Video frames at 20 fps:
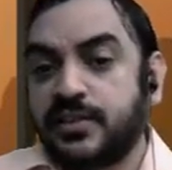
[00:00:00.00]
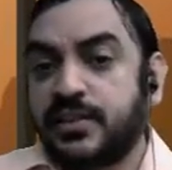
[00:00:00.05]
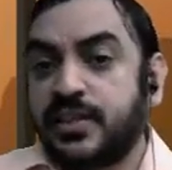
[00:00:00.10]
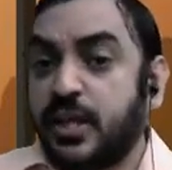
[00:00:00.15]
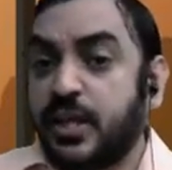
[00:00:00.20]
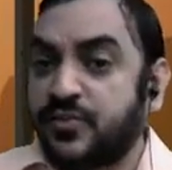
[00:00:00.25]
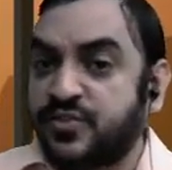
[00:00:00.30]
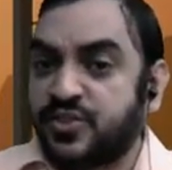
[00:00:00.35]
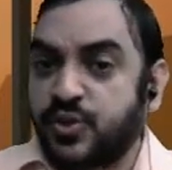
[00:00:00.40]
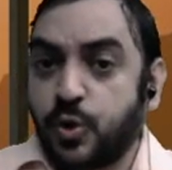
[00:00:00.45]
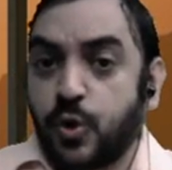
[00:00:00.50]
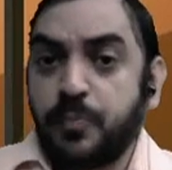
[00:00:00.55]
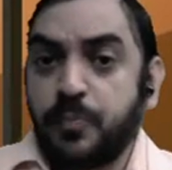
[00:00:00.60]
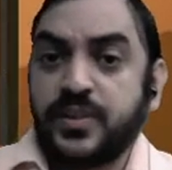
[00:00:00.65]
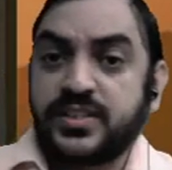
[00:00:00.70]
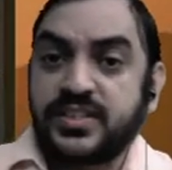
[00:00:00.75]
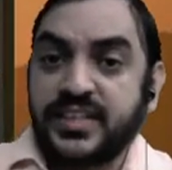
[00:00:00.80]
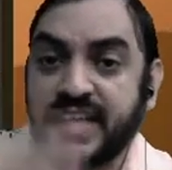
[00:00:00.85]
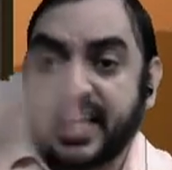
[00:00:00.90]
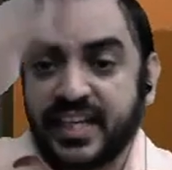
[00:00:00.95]
If slope
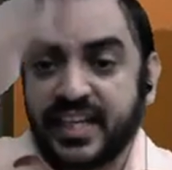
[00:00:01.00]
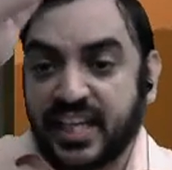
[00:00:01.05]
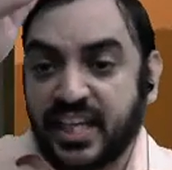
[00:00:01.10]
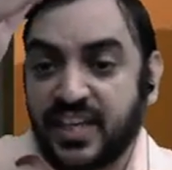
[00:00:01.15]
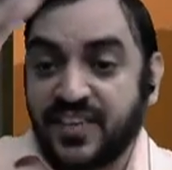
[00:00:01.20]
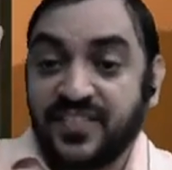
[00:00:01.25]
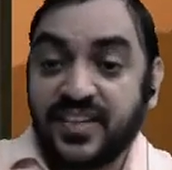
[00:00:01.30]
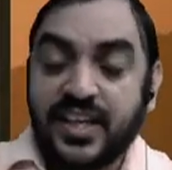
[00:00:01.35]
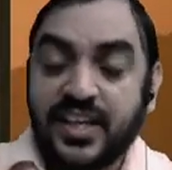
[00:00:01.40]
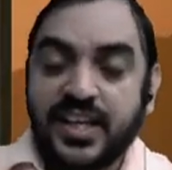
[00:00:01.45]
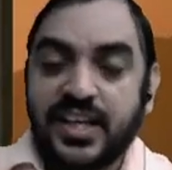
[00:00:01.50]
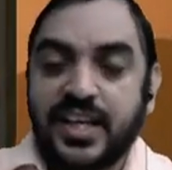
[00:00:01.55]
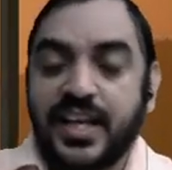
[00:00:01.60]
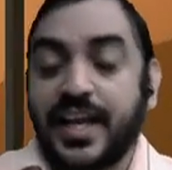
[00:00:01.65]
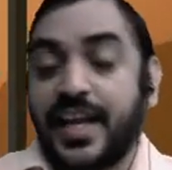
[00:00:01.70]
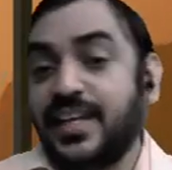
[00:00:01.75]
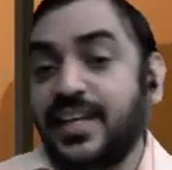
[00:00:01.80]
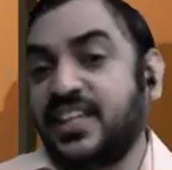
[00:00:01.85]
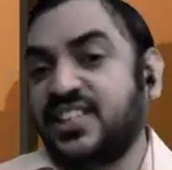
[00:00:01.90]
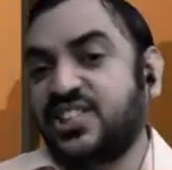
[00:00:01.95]
is negative,
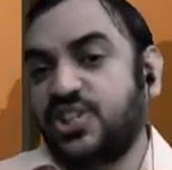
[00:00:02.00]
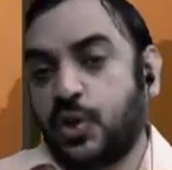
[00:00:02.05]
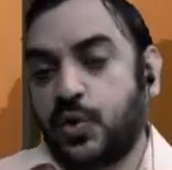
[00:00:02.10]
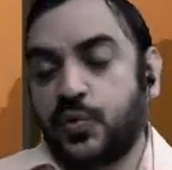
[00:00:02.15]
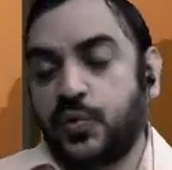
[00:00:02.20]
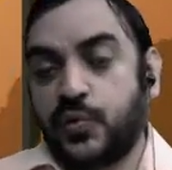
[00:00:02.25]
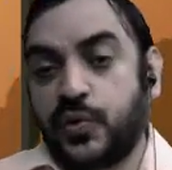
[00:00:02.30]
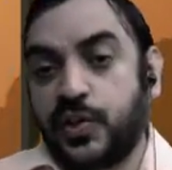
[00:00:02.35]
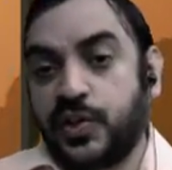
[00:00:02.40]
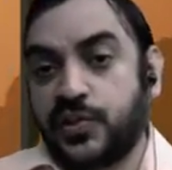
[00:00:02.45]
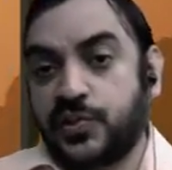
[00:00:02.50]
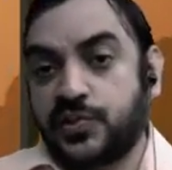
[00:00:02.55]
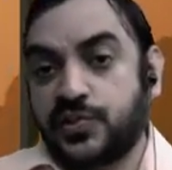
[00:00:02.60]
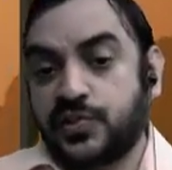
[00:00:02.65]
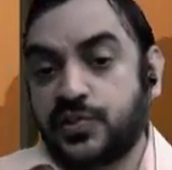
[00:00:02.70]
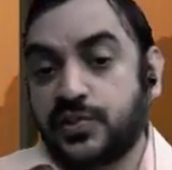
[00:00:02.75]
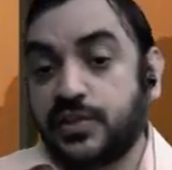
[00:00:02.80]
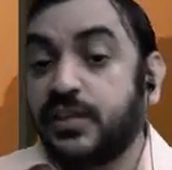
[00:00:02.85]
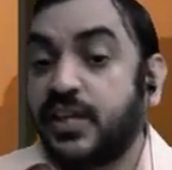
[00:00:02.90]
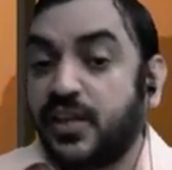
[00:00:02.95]
line is
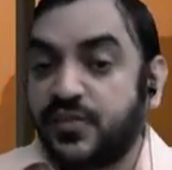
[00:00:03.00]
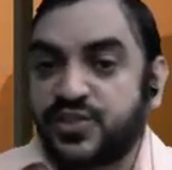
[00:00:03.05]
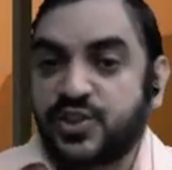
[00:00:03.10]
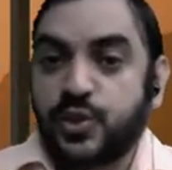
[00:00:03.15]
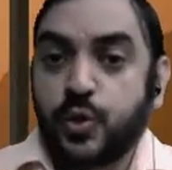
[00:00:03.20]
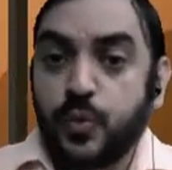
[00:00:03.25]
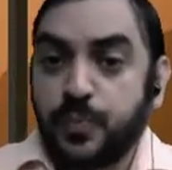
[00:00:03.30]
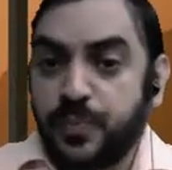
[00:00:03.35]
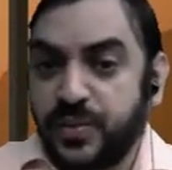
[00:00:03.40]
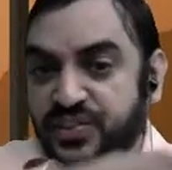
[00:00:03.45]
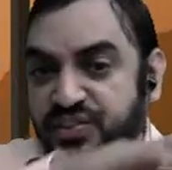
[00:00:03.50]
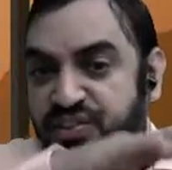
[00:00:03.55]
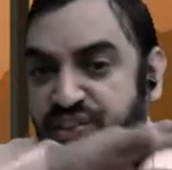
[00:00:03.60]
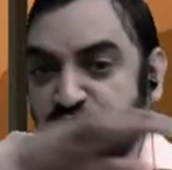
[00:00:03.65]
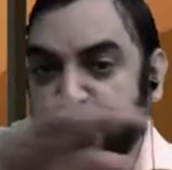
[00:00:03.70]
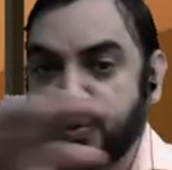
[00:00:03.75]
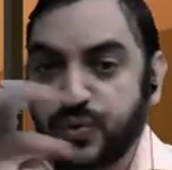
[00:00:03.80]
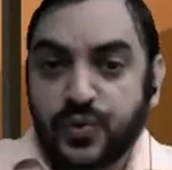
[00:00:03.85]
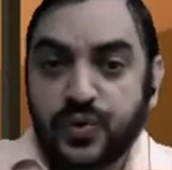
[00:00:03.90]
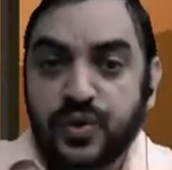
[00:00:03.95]
downwards. If slope is
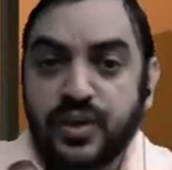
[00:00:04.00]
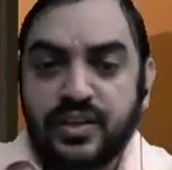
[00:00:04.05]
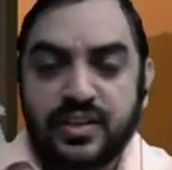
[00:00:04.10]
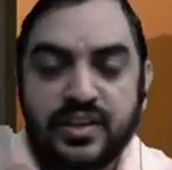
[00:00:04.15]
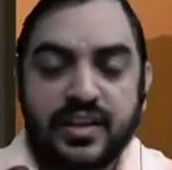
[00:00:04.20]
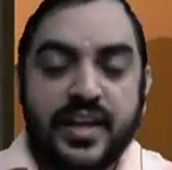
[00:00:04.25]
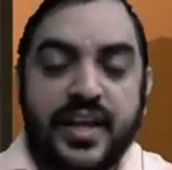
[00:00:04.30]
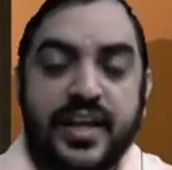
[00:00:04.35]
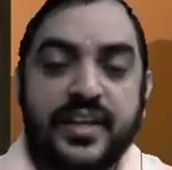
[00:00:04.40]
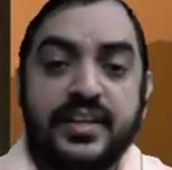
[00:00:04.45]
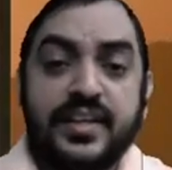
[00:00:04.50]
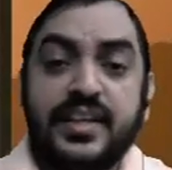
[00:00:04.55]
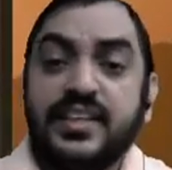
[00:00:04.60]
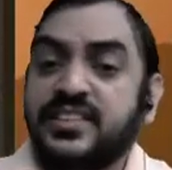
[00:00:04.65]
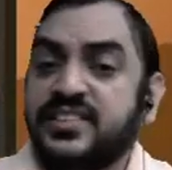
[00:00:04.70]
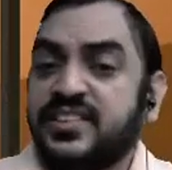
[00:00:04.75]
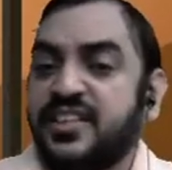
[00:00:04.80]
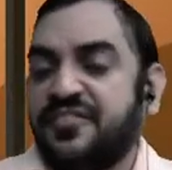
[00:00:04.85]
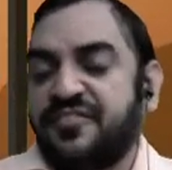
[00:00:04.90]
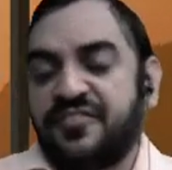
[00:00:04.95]
0, line
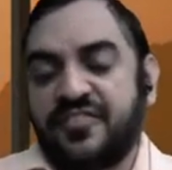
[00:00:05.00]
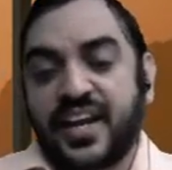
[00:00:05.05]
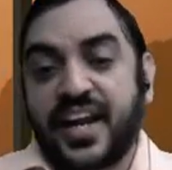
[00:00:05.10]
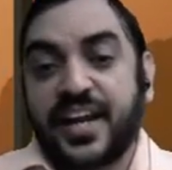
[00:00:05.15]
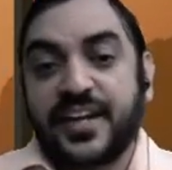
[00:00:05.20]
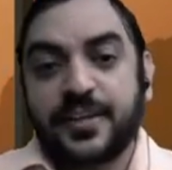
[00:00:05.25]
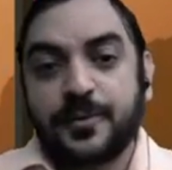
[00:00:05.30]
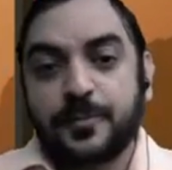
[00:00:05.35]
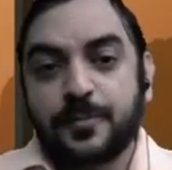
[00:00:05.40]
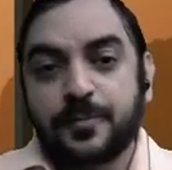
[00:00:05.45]
is flat.